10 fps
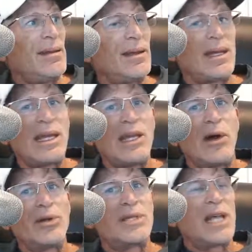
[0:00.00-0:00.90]
he
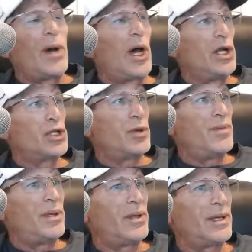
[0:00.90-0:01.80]
owes them 100
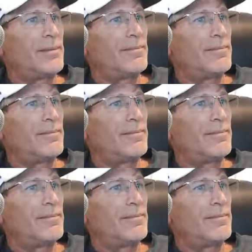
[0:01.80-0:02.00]
million.